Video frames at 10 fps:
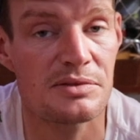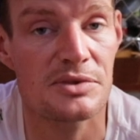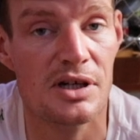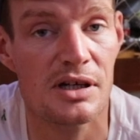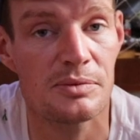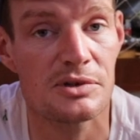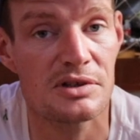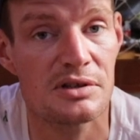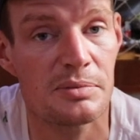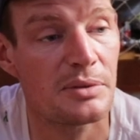some time with
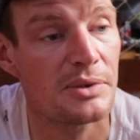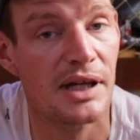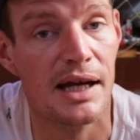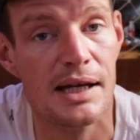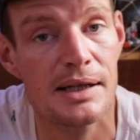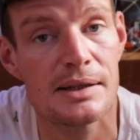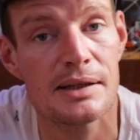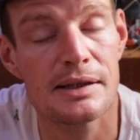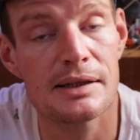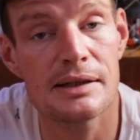the people you can,
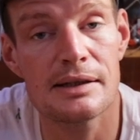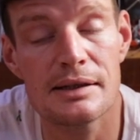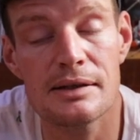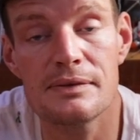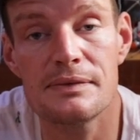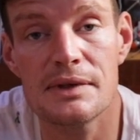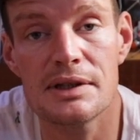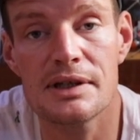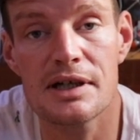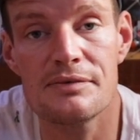and
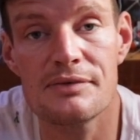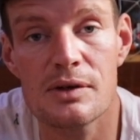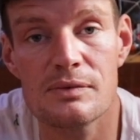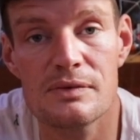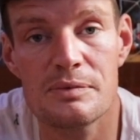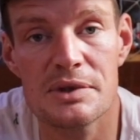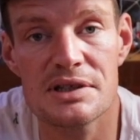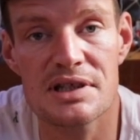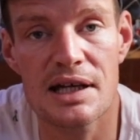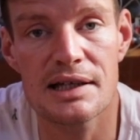hopefully get involved with a bit
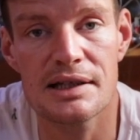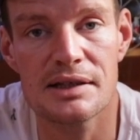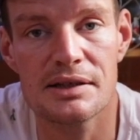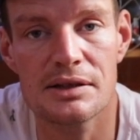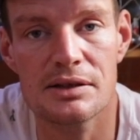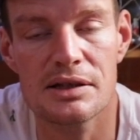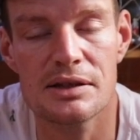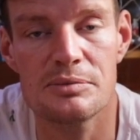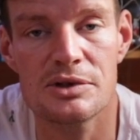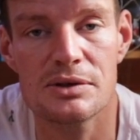of sailing, you know,
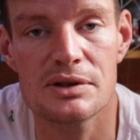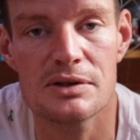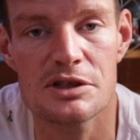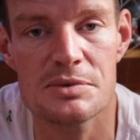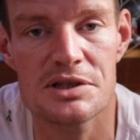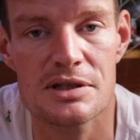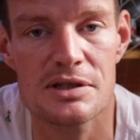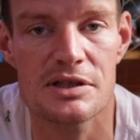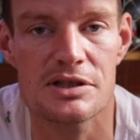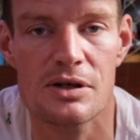in between Christmas and
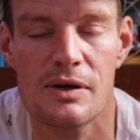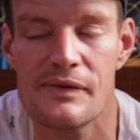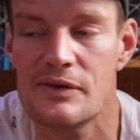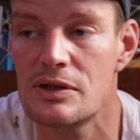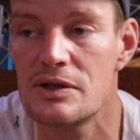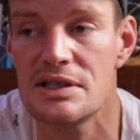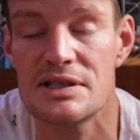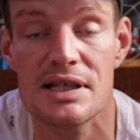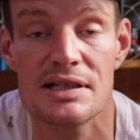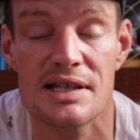New Year's. Got to have a New Year's
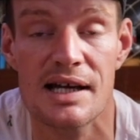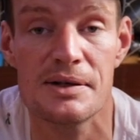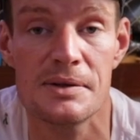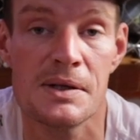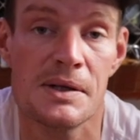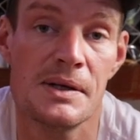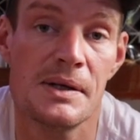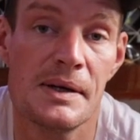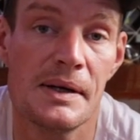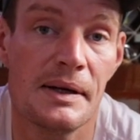Day sail.
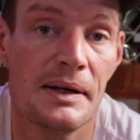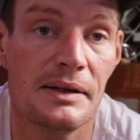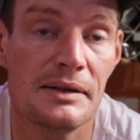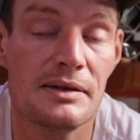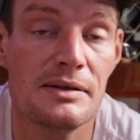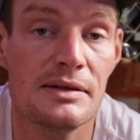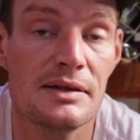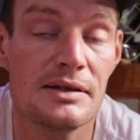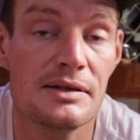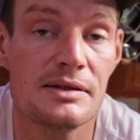And uh, yeah.